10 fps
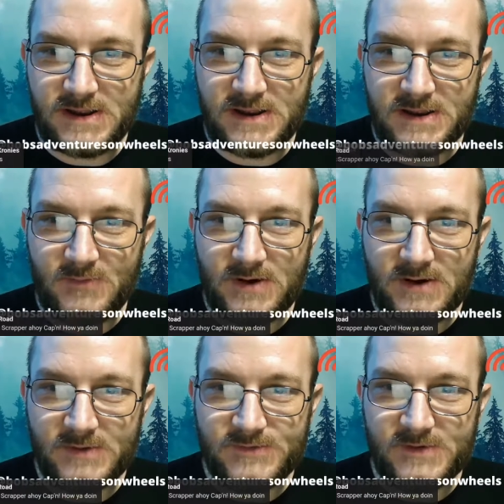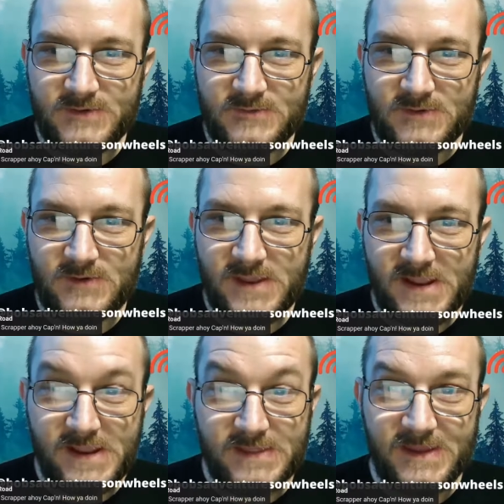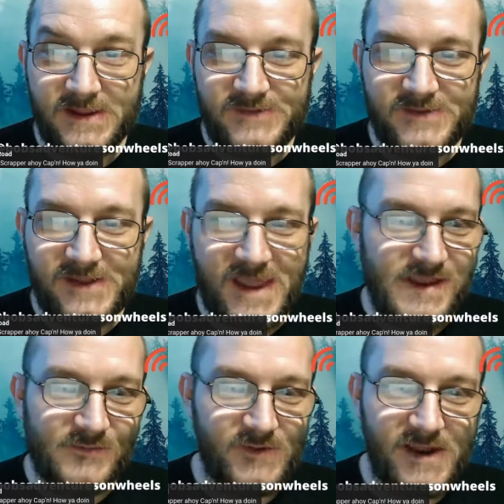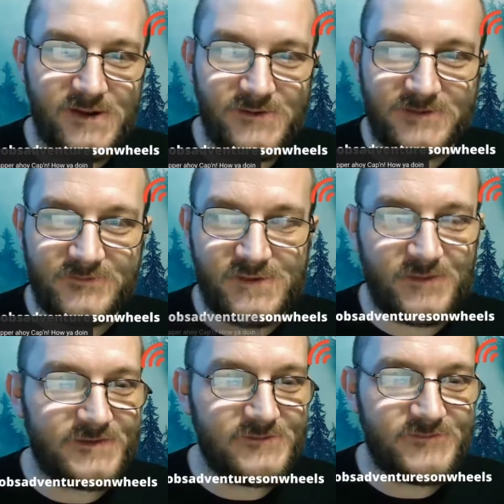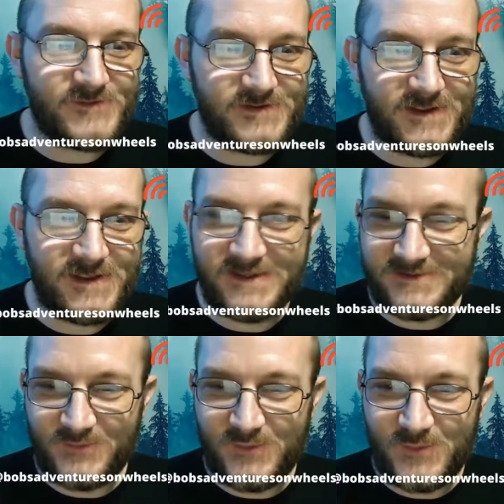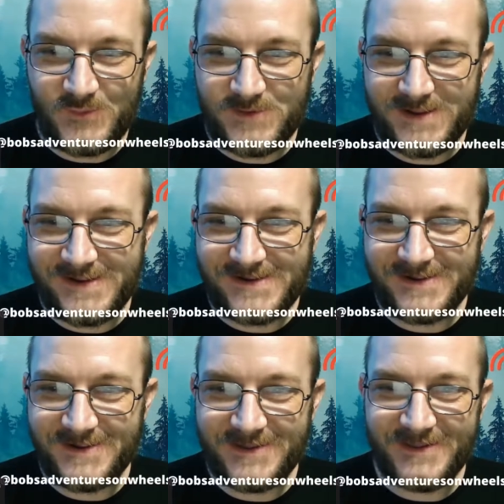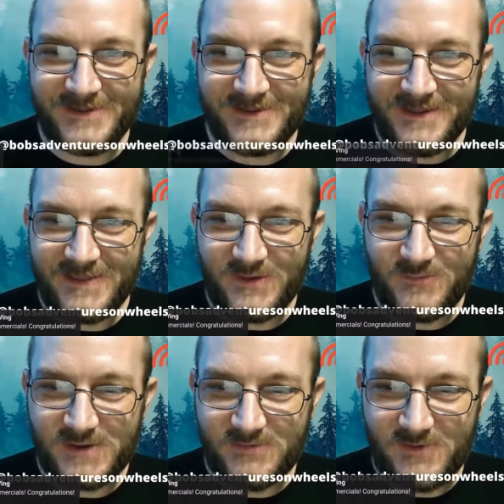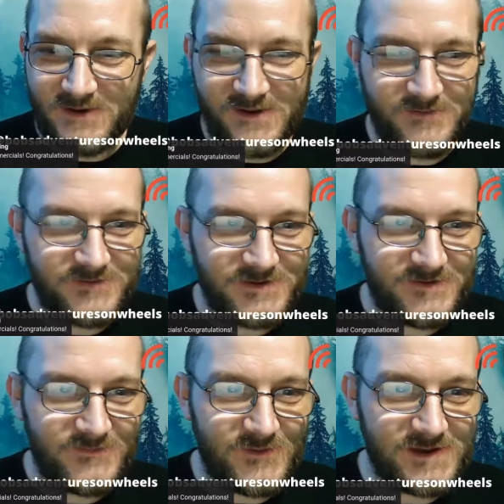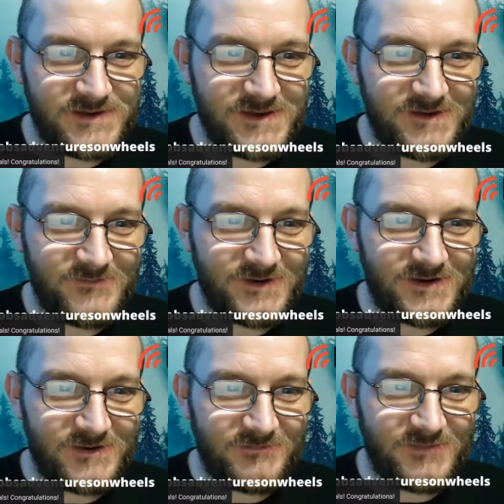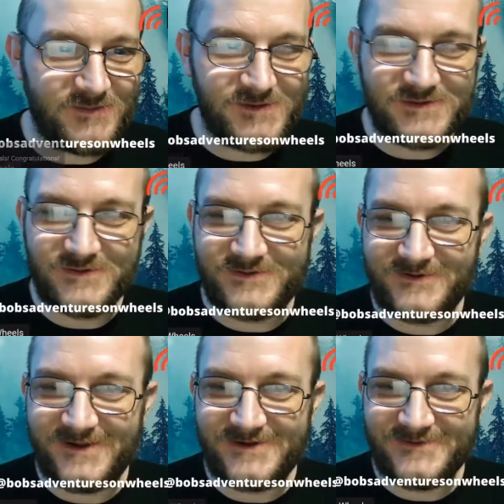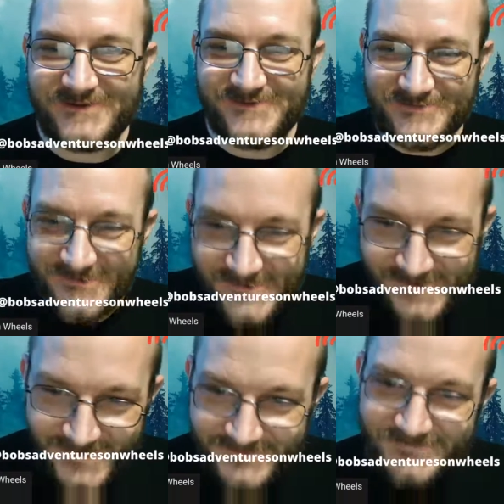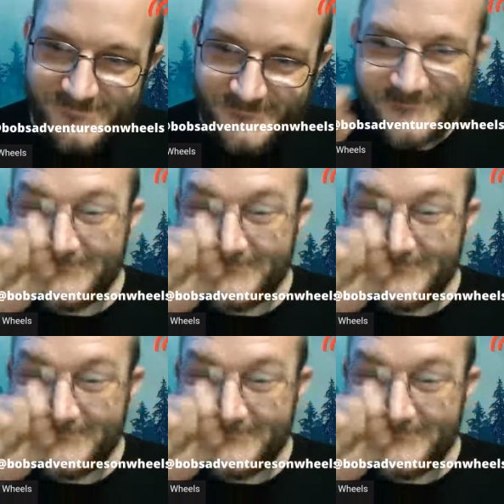Artist on the road. And like I said, I don't even know myself. Yeah. Woo, yeah. Yeah. Hello, Mental Bar RV. Watching commercial. Congratulations. Awesome.